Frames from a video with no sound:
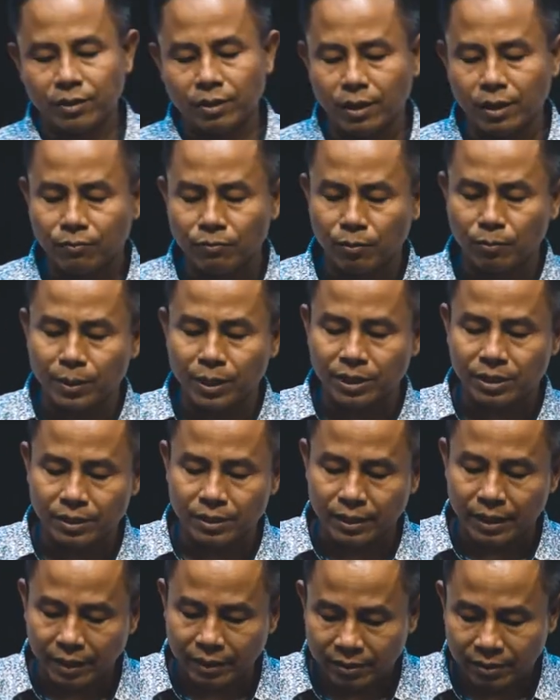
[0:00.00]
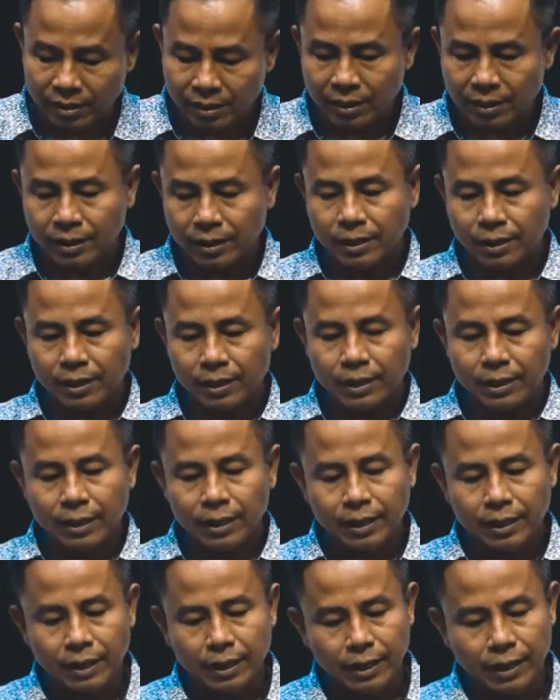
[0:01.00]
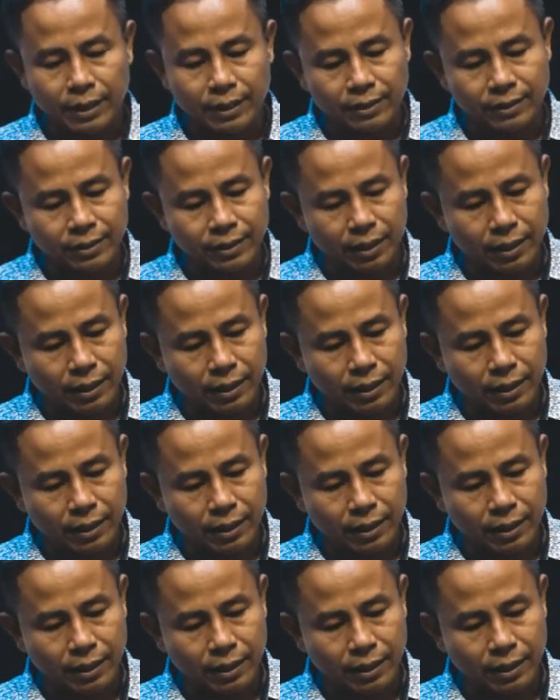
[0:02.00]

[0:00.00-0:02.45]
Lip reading: the information desk. And